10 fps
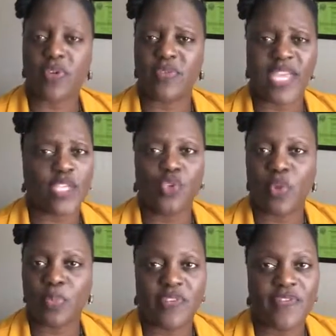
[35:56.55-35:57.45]
that you're
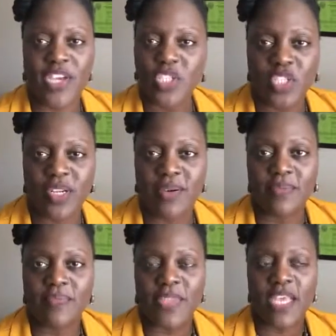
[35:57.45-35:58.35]
professional.
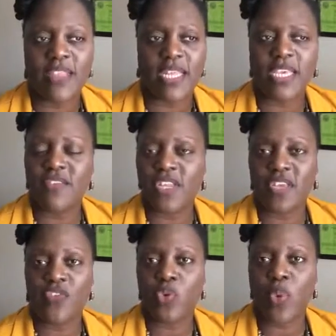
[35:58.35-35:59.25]
That even
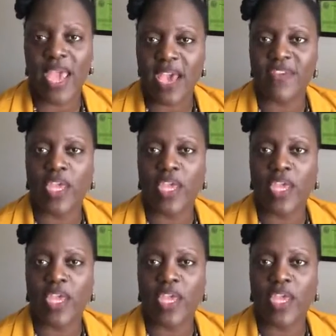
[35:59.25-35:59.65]
if you have a